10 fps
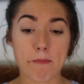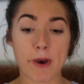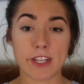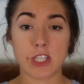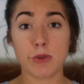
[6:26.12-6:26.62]

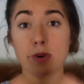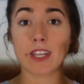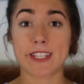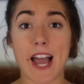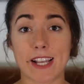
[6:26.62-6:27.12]
But you will
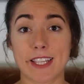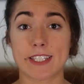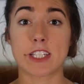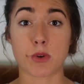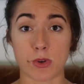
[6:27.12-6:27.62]
get to
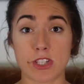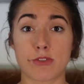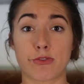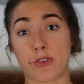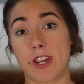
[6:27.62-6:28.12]
access these
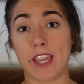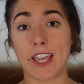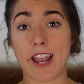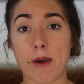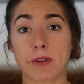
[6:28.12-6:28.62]
courses free,
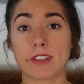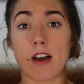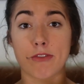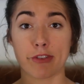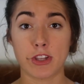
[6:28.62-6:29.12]
and I would
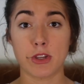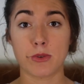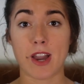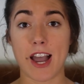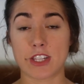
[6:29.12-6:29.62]
love for
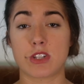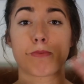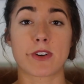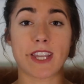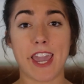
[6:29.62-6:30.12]
you guys to
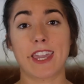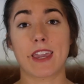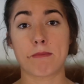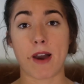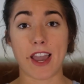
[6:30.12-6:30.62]
partake
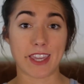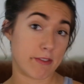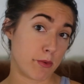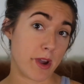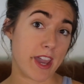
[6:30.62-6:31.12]
in my
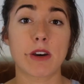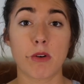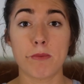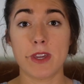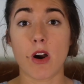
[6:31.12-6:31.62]
giveaway. That
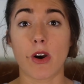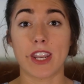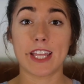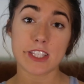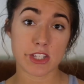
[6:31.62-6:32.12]
will be
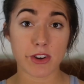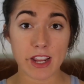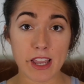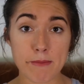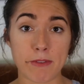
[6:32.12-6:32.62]
on
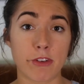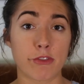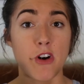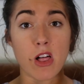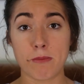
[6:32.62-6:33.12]
Instagram. If you
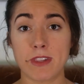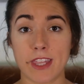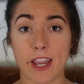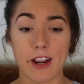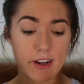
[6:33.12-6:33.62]
follow me
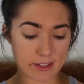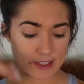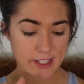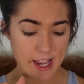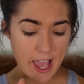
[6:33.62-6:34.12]
there,
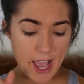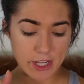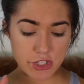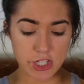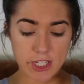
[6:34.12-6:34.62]

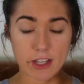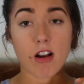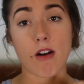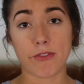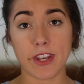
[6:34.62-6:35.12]
at
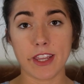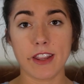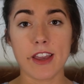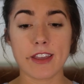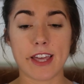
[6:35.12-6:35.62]
ChicaConfident.
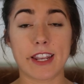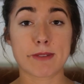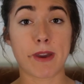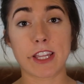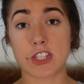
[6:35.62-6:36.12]
That
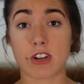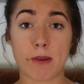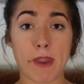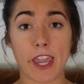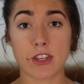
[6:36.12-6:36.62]
is my
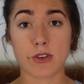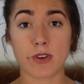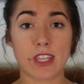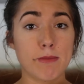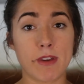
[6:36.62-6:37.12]
Instagram
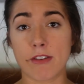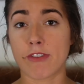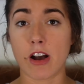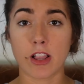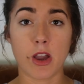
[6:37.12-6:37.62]
handle. Give me a
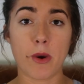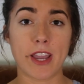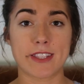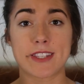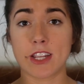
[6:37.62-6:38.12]
follow
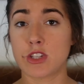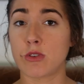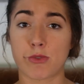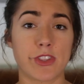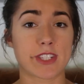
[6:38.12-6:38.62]
and stay
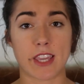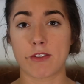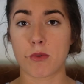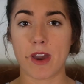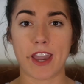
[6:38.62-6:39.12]
tuned for this
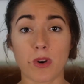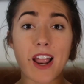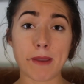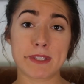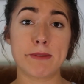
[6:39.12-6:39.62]
giveaway, where
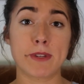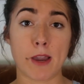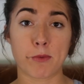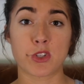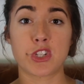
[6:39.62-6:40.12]
I am teaming
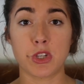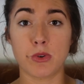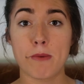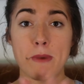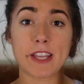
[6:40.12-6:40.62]
up with
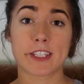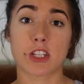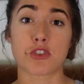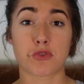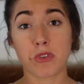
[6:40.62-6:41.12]
two
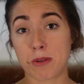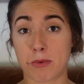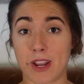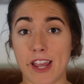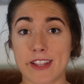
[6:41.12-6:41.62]
amazing jewelry
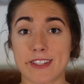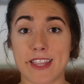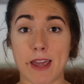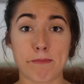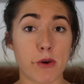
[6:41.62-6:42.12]
brands
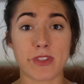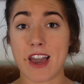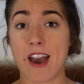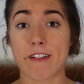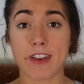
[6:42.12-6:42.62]
that both
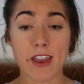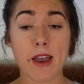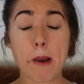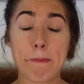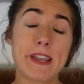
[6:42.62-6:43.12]
have
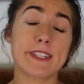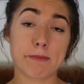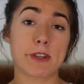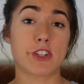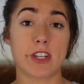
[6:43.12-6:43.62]

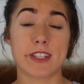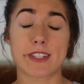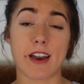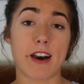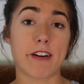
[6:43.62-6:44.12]
amazing
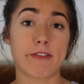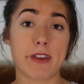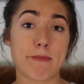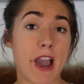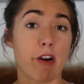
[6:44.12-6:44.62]
missions of
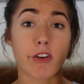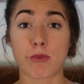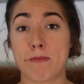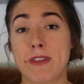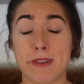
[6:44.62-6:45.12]
empowering
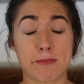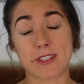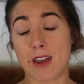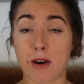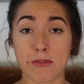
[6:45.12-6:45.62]
women
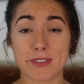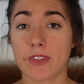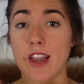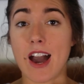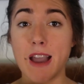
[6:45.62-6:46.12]
themselves.
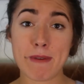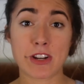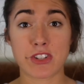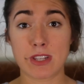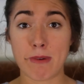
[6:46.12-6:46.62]
I'm
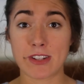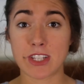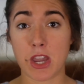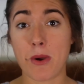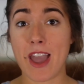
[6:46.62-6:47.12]
actually about
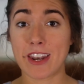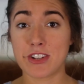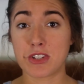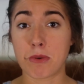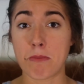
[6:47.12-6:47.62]
to go ahead
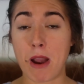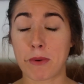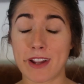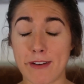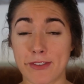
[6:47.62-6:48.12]
and do my
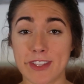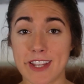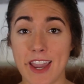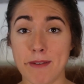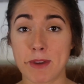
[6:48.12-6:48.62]
workout for the
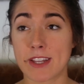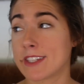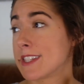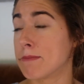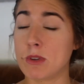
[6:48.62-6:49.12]
day because
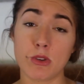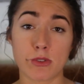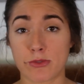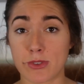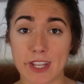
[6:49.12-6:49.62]
it's a
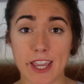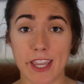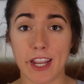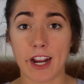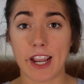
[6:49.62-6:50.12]
beautiful day
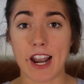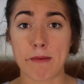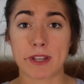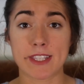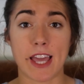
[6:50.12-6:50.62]
here and
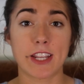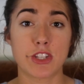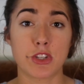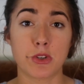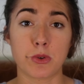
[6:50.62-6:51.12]
I'm excited
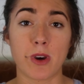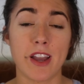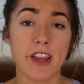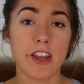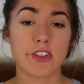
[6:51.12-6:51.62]
to
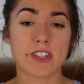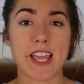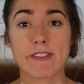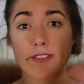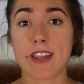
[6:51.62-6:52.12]
just
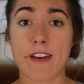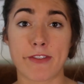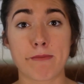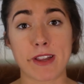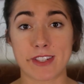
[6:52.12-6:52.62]
have some time
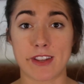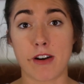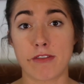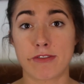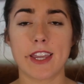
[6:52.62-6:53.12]
for myself.